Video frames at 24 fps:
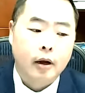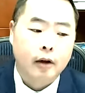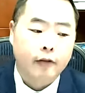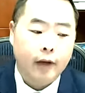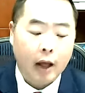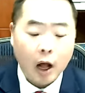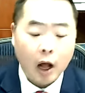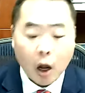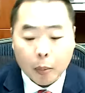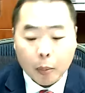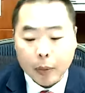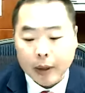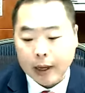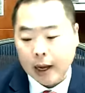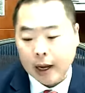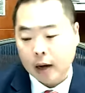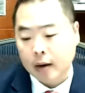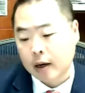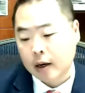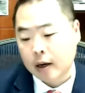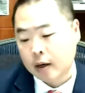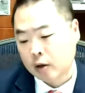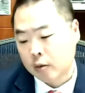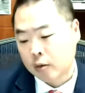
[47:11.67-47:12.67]
helping
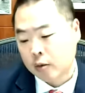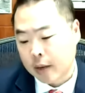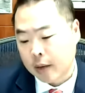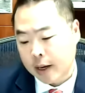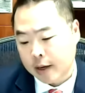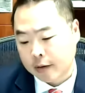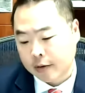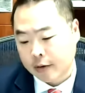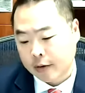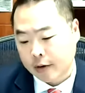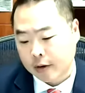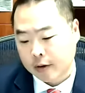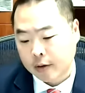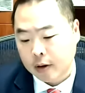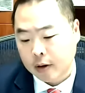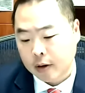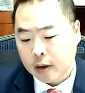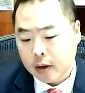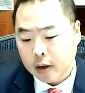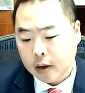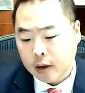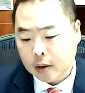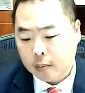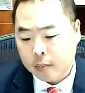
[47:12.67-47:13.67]
out on a humanitarian.
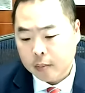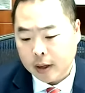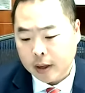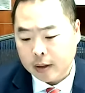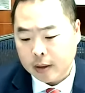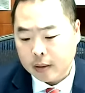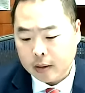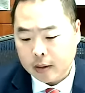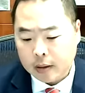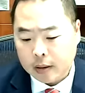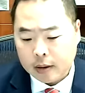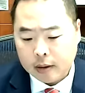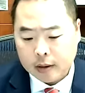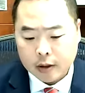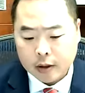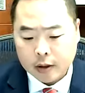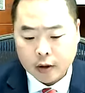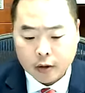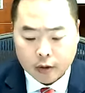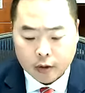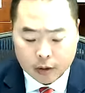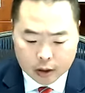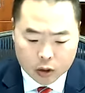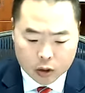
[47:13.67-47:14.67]
But
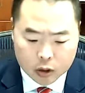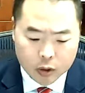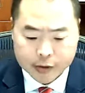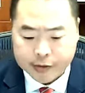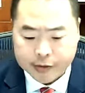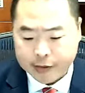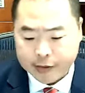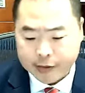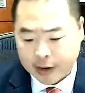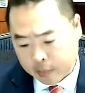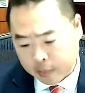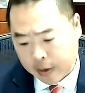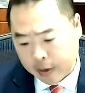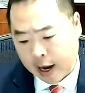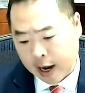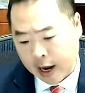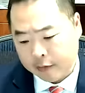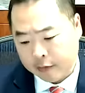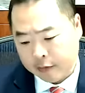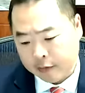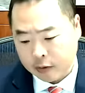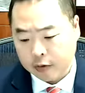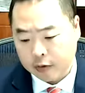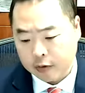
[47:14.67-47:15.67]
the U.S. aid
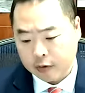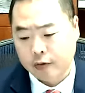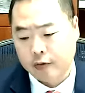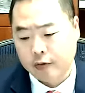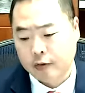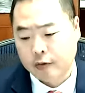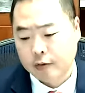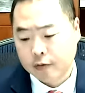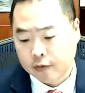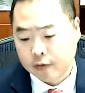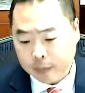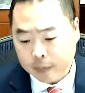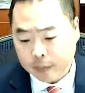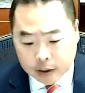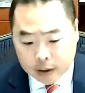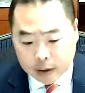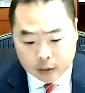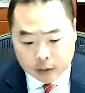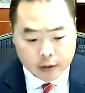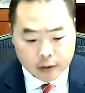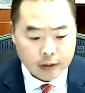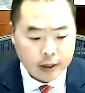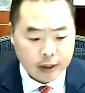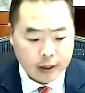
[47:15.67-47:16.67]
bag, for those who are
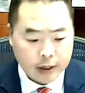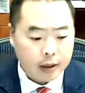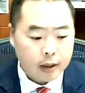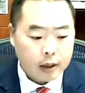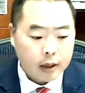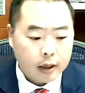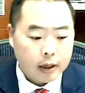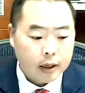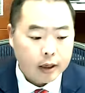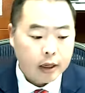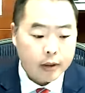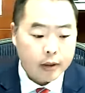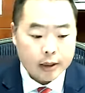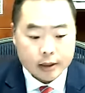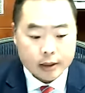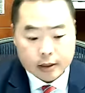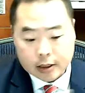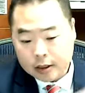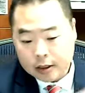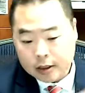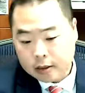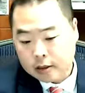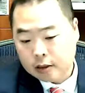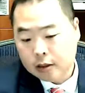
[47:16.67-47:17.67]
familiar with it, it
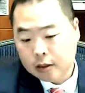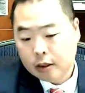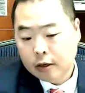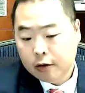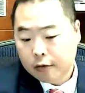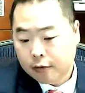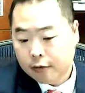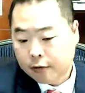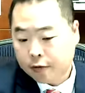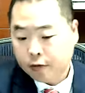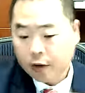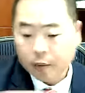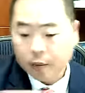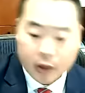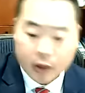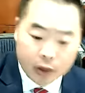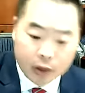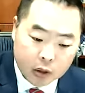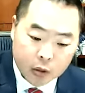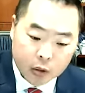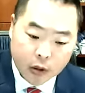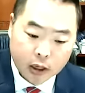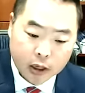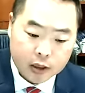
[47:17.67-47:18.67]
says from the
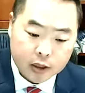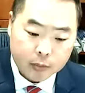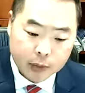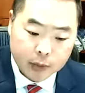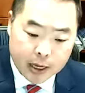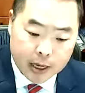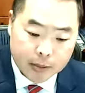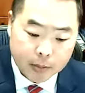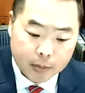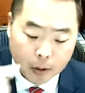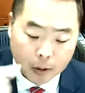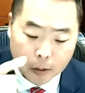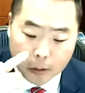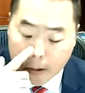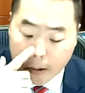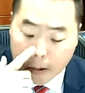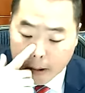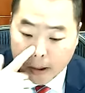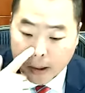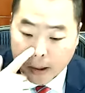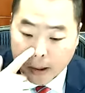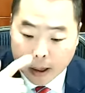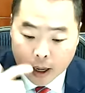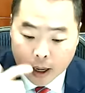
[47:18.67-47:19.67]
U.S. people
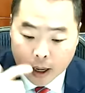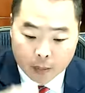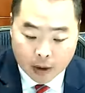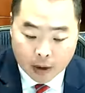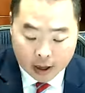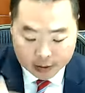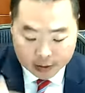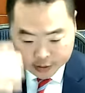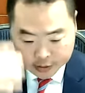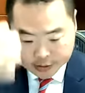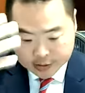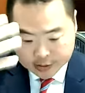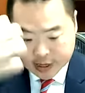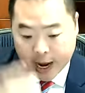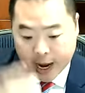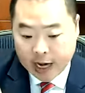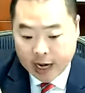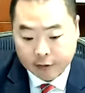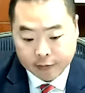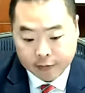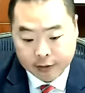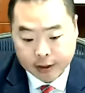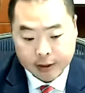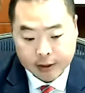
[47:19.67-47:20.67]
on the side
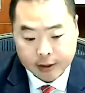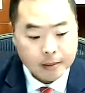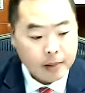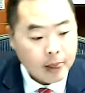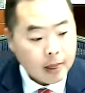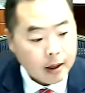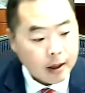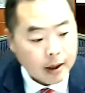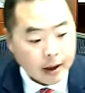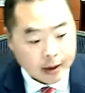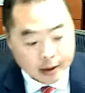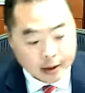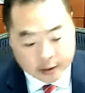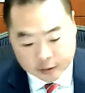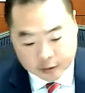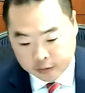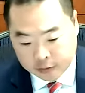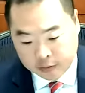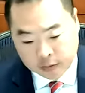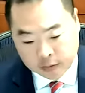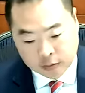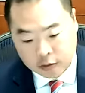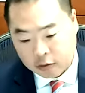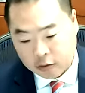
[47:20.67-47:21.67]
of it, and it's
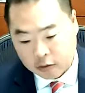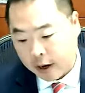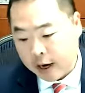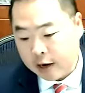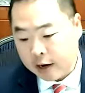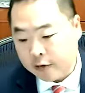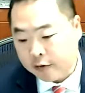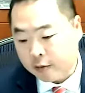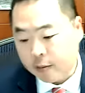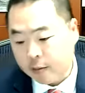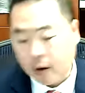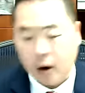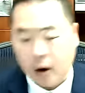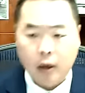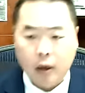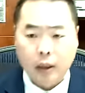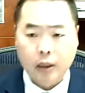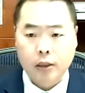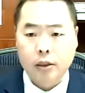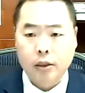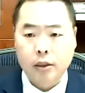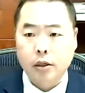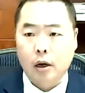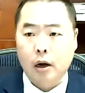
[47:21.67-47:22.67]
grain from
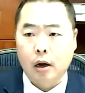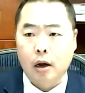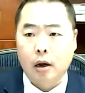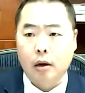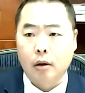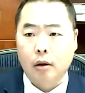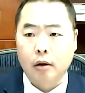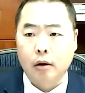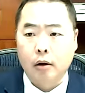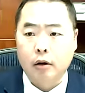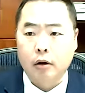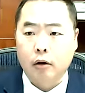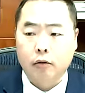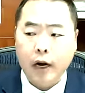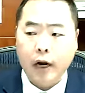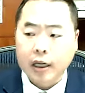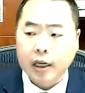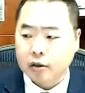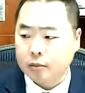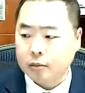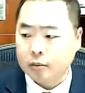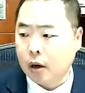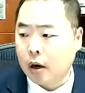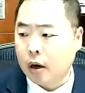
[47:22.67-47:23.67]
Arkansas, or,
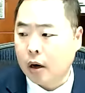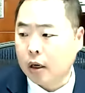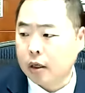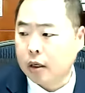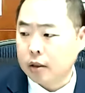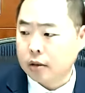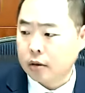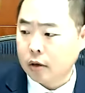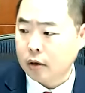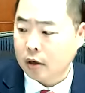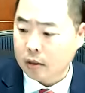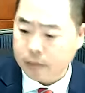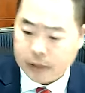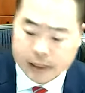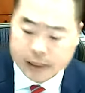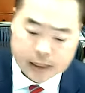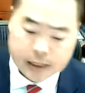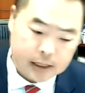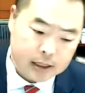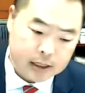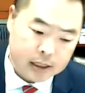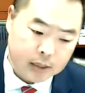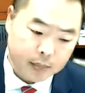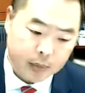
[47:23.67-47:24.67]
rice from Arkansas or
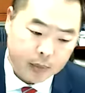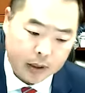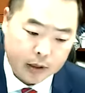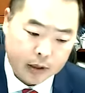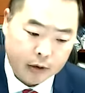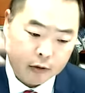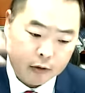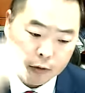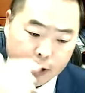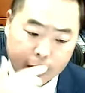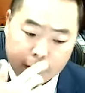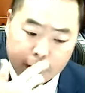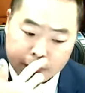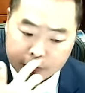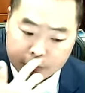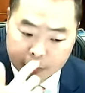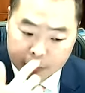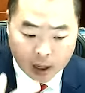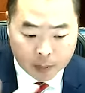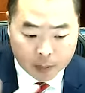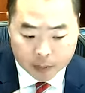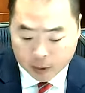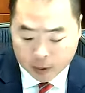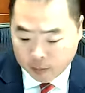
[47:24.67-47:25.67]
Mississippi, and grain from
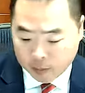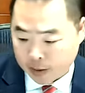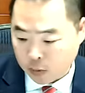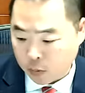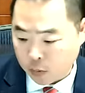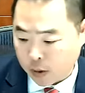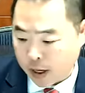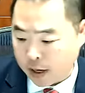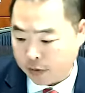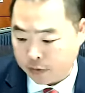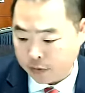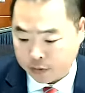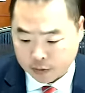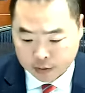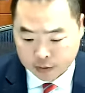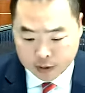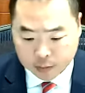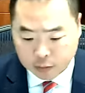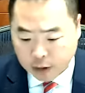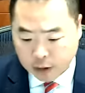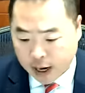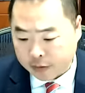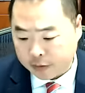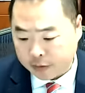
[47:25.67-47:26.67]
the upper Midwest or
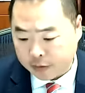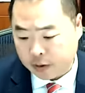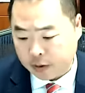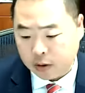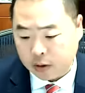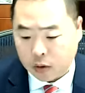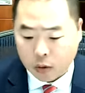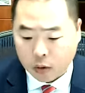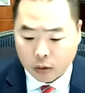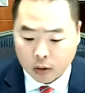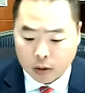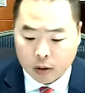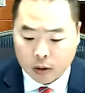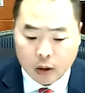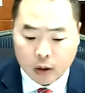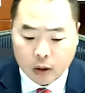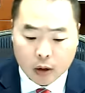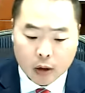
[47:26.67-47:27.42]
Nebraska, and corn